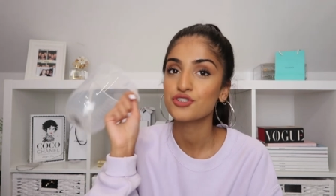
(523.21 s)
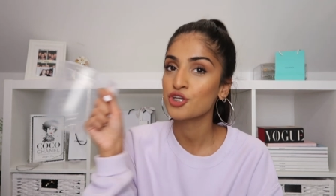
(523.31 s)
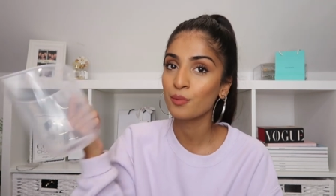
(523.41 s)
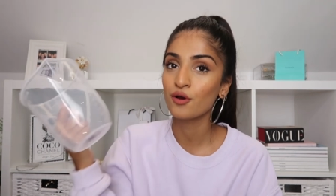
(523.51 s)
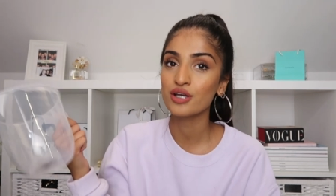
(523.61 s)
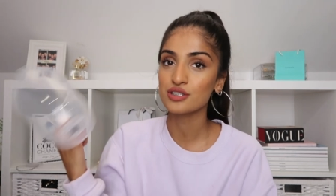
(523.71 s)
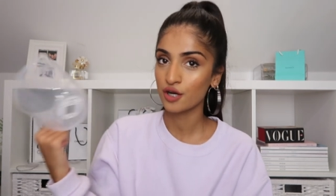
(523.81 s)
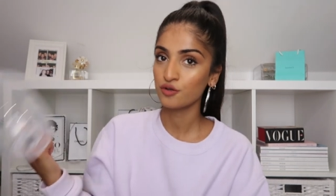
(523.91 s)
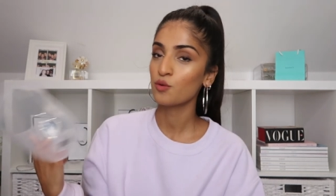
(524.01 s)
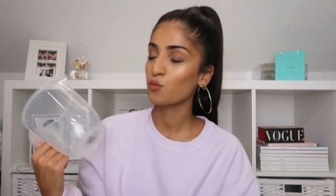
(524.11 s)
To be honest, I
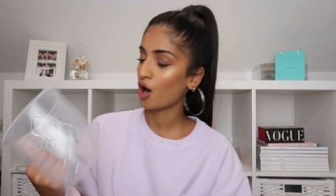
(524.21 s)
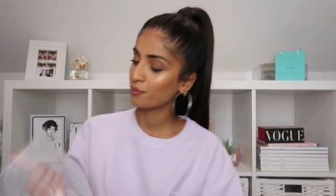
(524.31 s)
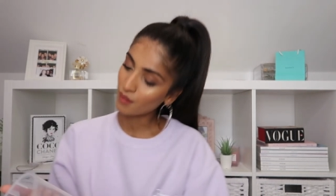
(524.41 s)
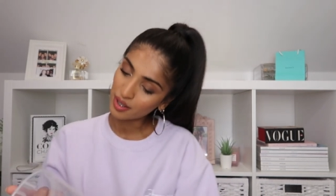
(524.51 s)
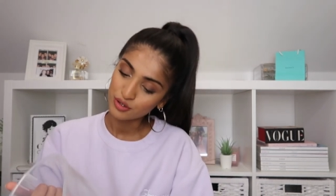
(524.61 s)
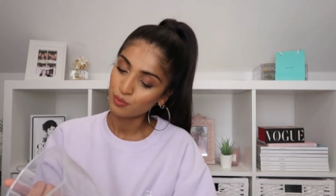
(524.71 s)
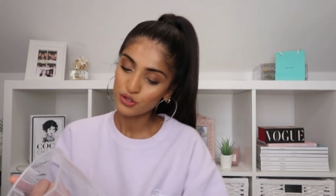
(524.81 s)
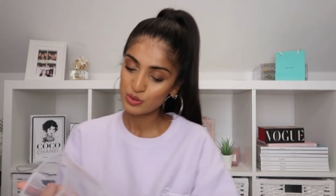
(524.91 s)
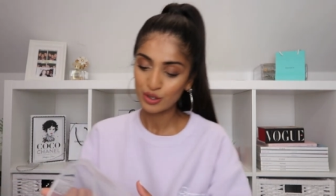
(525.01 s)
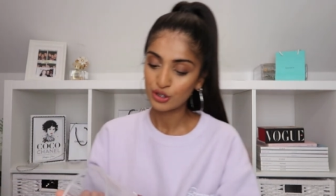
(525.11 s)
don't know what I might
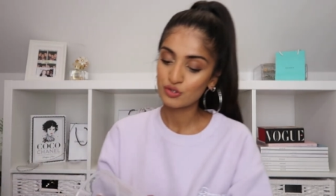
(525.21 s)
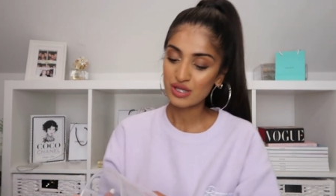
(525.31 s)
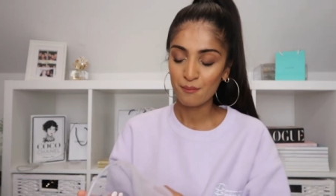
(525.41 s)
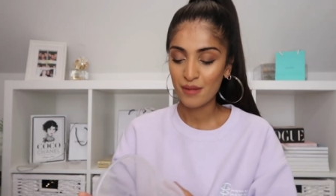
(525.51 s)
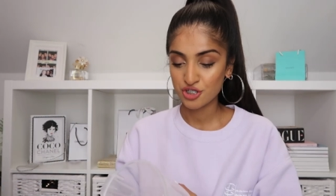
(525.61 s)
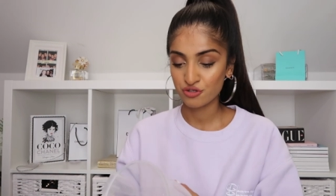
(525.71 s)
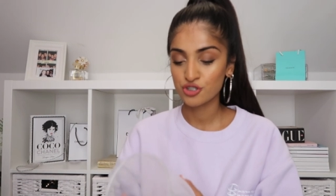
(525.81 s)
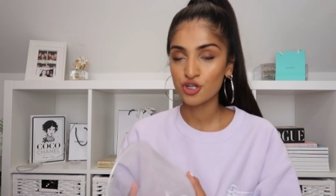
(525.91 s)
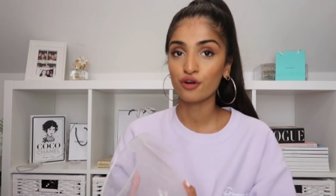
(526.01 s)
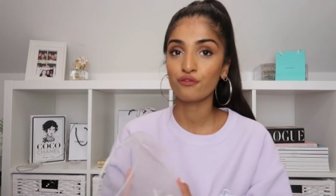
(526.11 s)
possibly use a
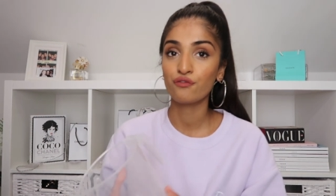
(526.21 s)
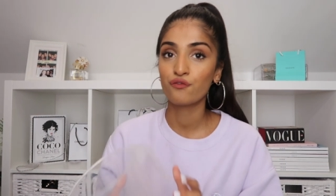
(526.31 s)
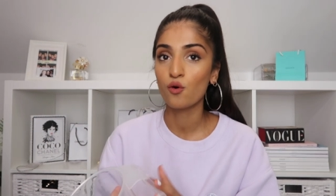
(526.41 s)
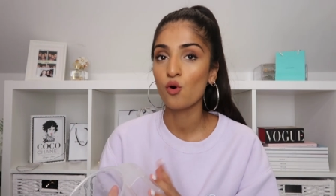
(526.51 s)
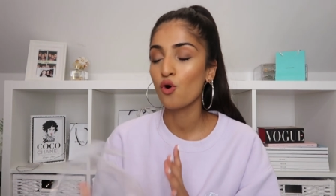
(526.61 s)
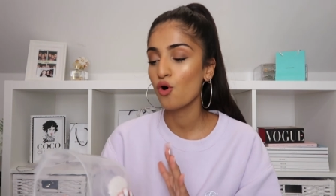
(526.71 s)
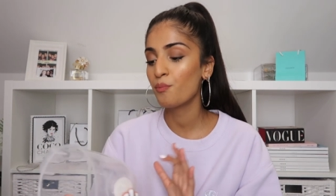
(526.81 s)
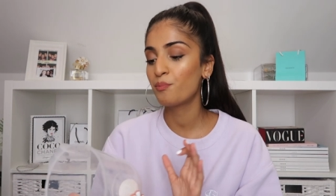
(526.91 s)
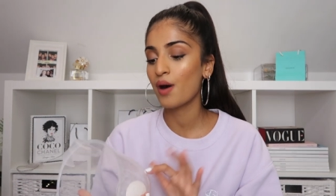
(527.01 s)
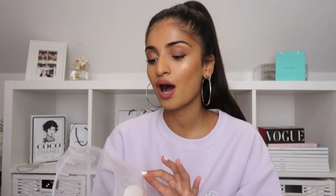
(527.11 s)
measuring jug
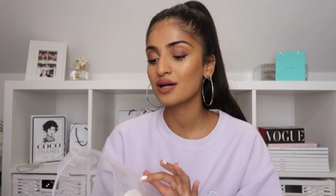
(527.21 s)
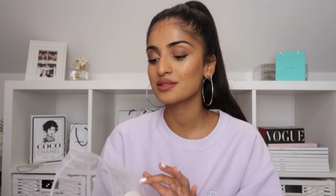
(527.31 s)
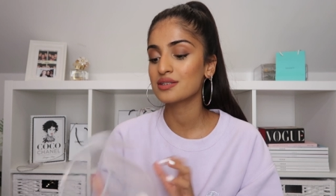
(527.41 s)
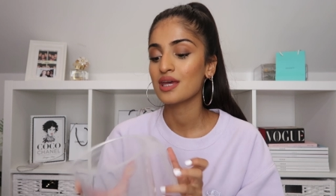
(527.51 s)
for, but